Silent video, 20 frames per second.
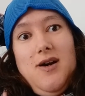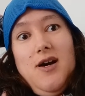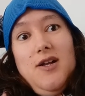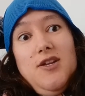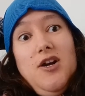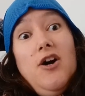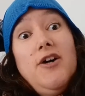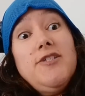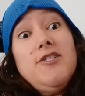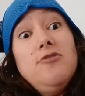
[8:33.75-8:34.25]

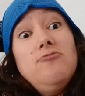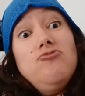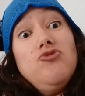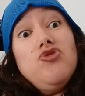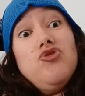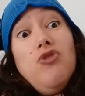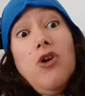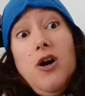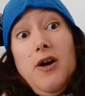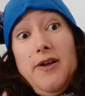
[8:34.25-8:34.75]
And I don't
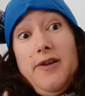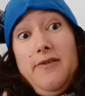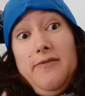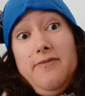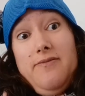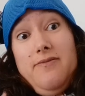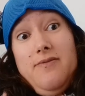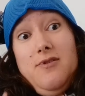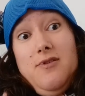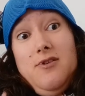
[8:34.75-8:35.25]
drive,
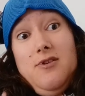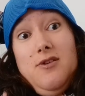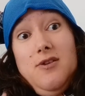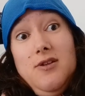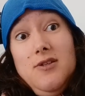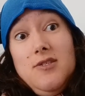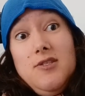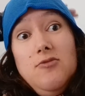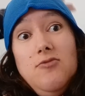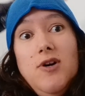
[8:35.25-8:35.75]

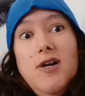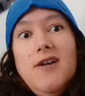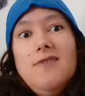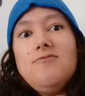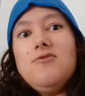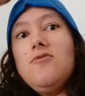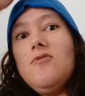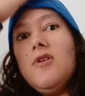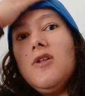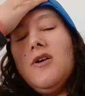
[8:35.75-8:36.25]
so I
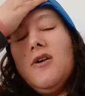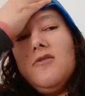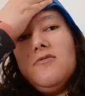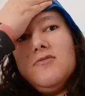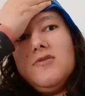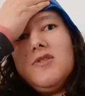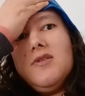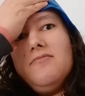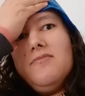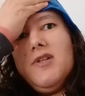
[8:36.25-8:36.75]
have to rely
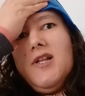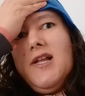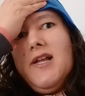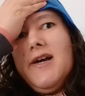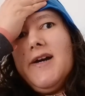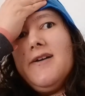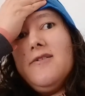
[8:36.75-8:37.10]
on somebody